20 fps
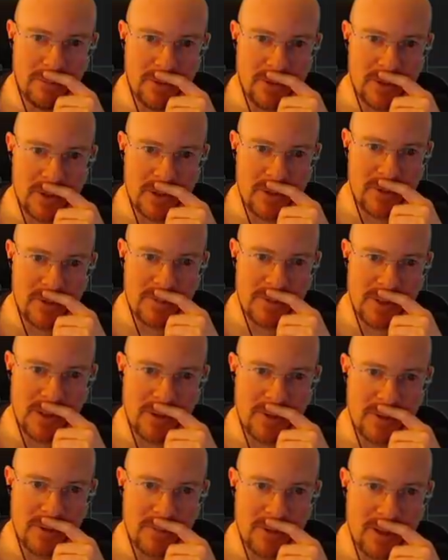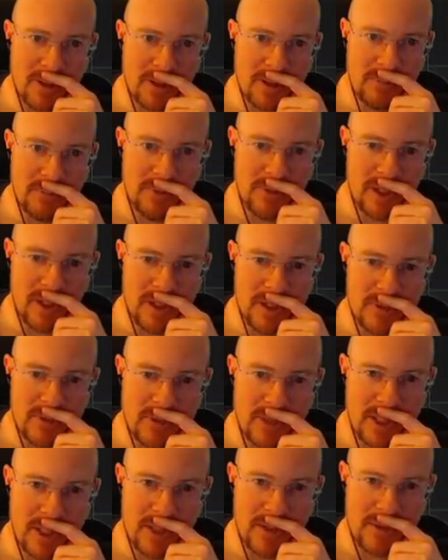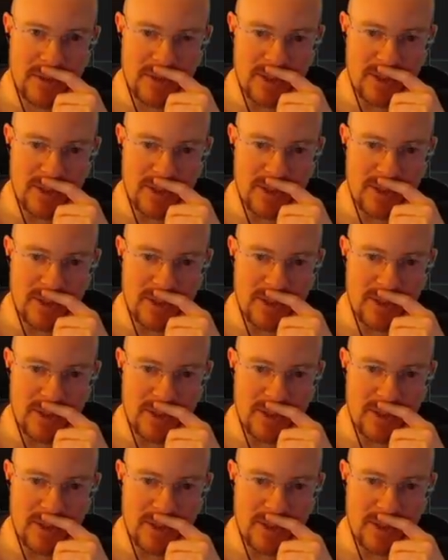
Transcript: Pulsar, which, you know, wouldn't be able to upgrade, so we gotta do